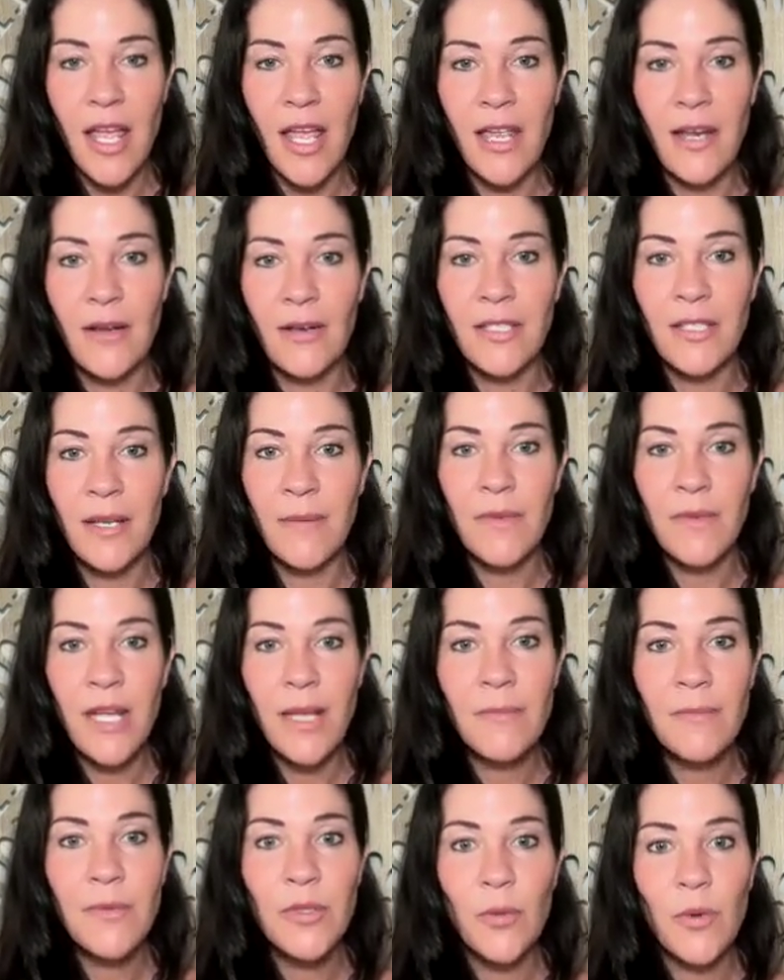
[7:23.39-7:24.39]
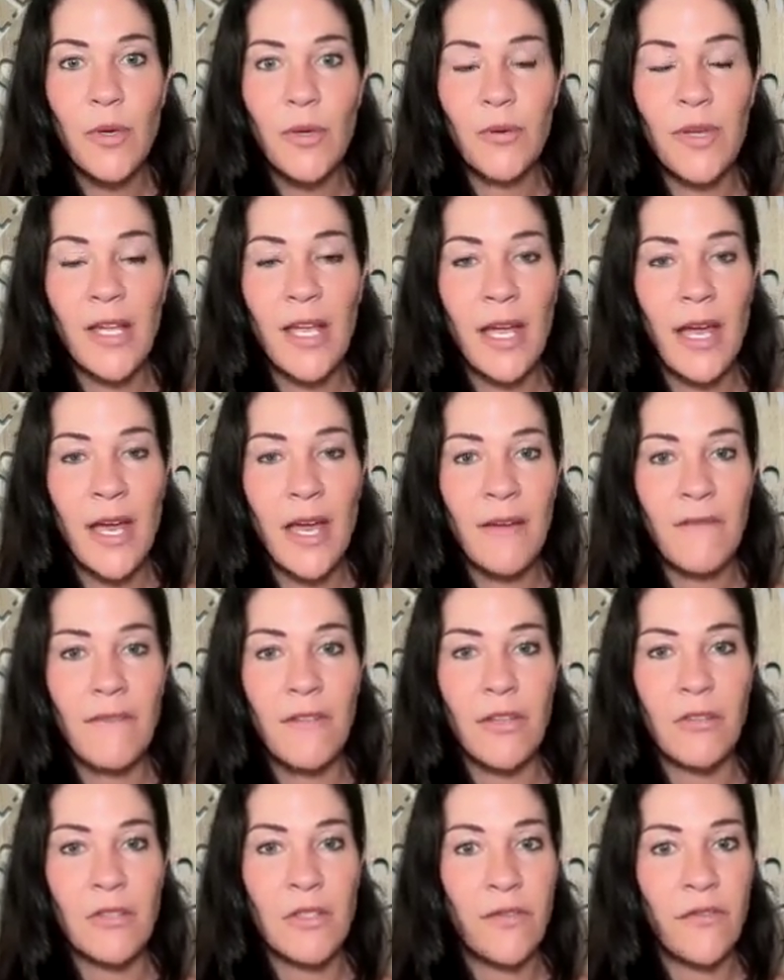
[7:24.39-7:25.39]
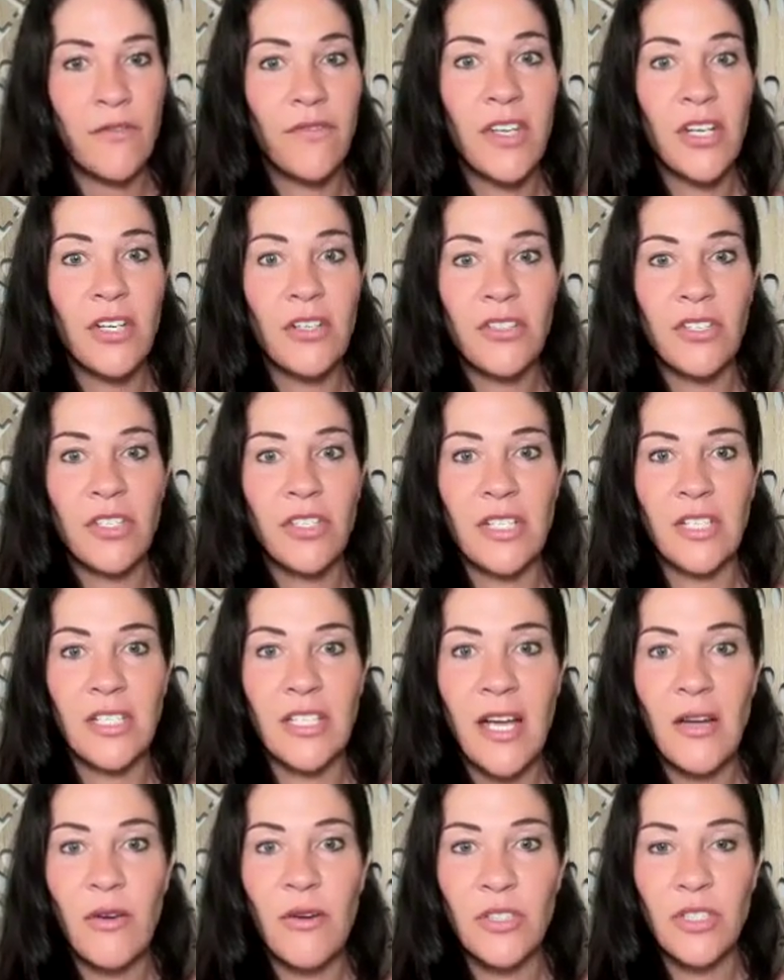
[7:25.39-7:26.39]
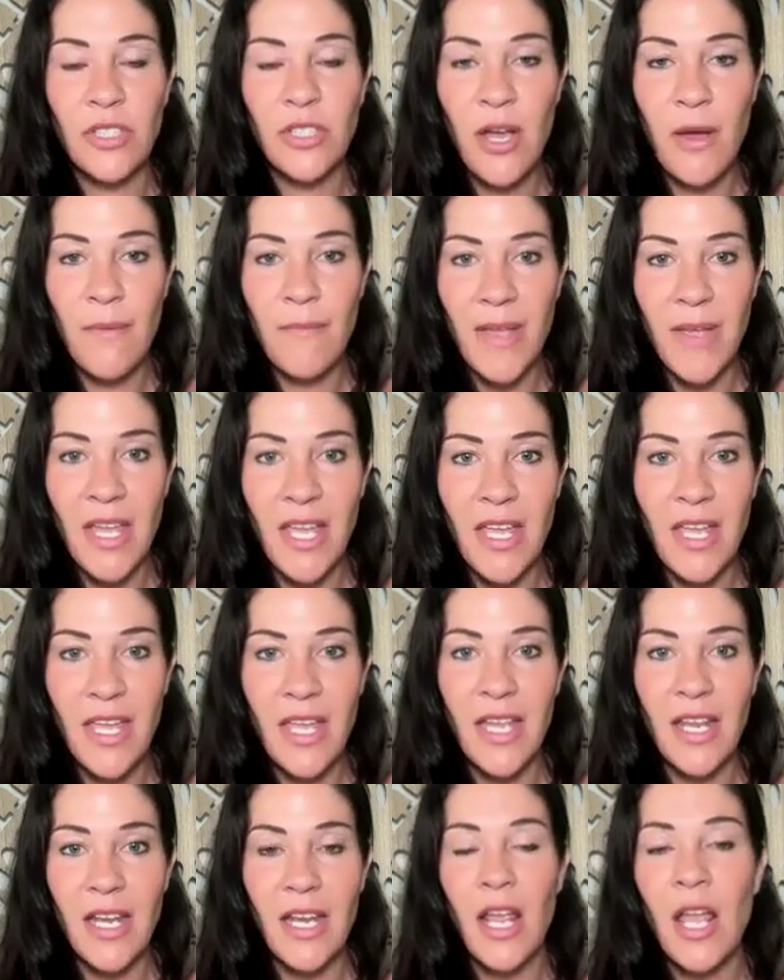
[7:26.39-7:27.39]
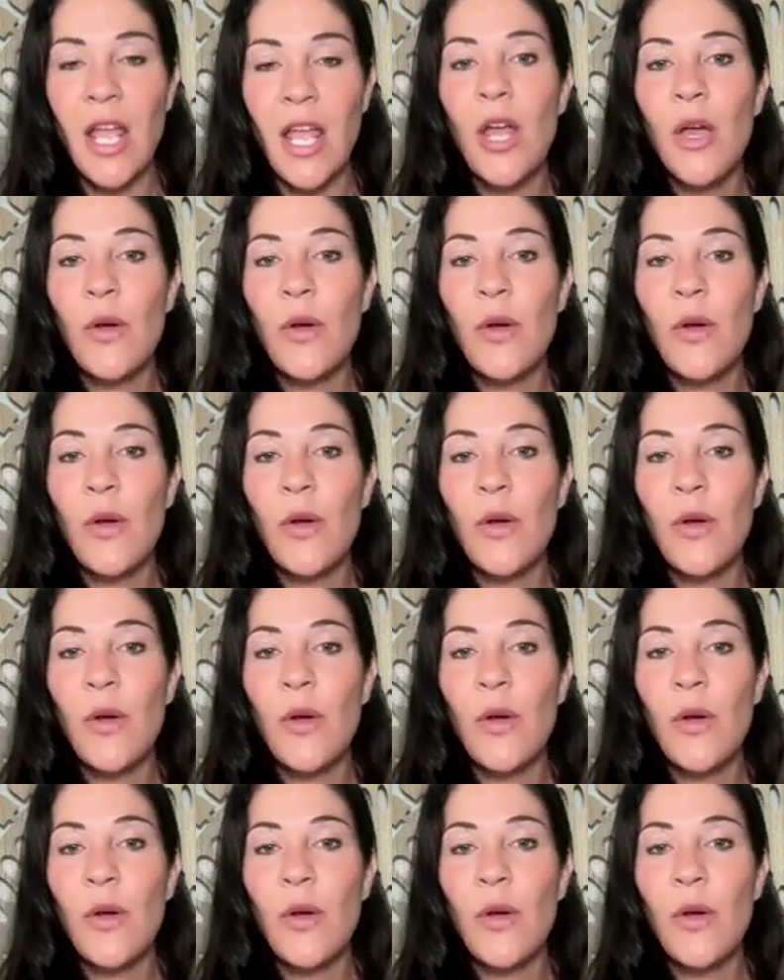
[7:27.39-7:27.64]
And sometimes when we have those fears and doubts come in,